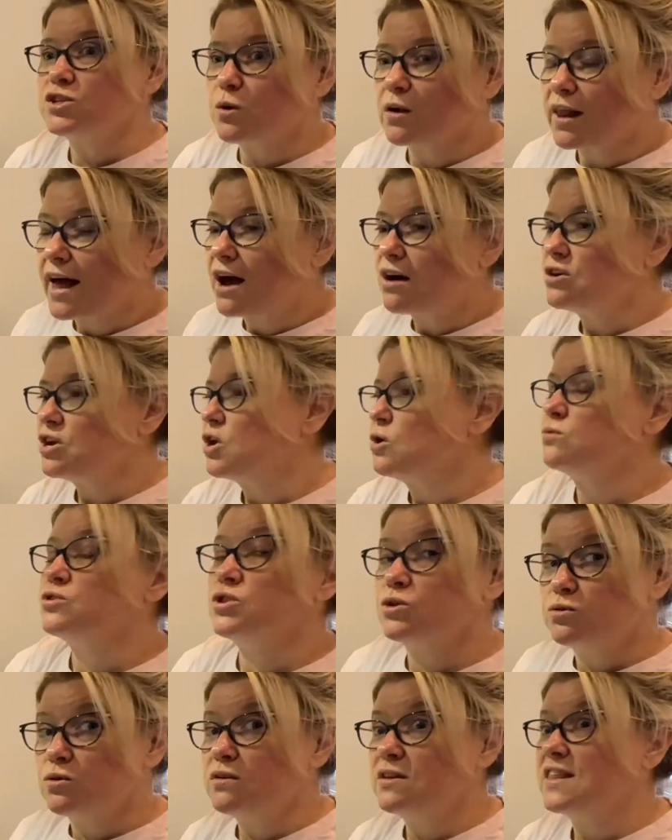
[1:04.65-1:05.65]
allow you
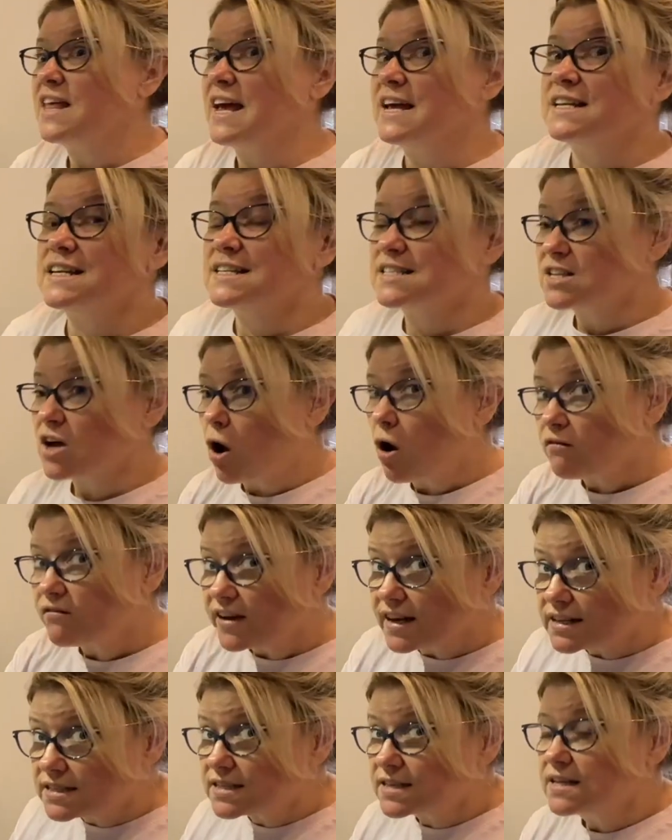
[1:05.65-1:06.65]
to then dissolve
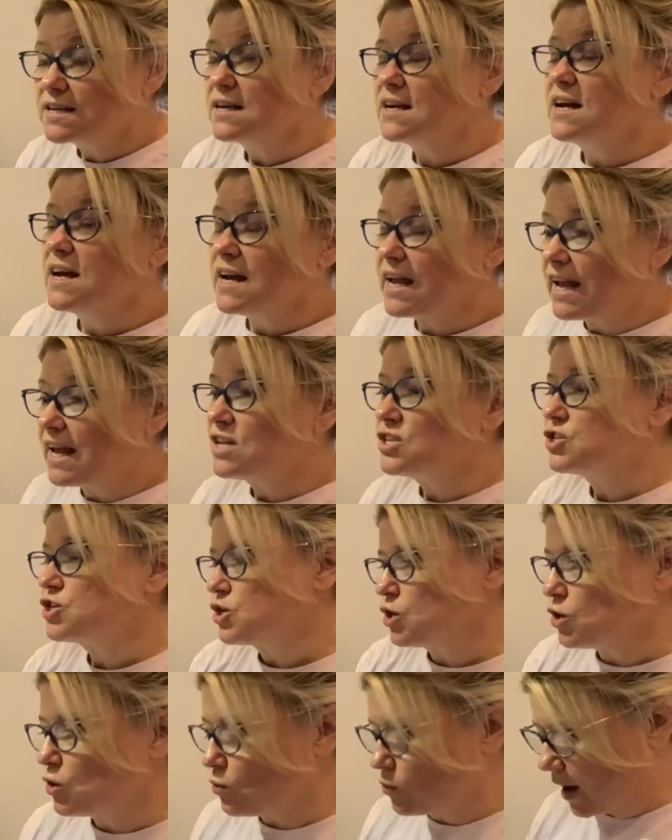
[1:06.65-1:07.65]
it
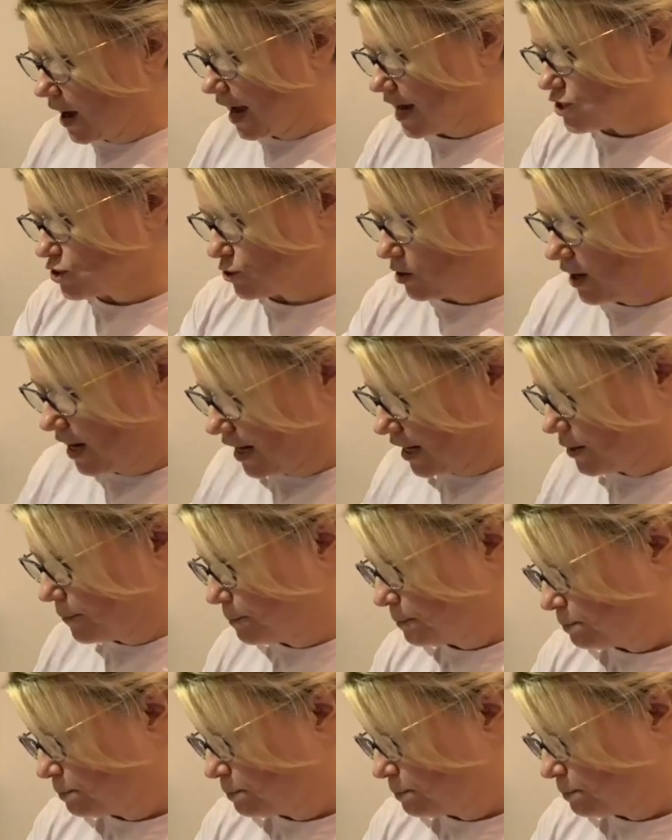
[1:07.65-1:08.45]
into a drink.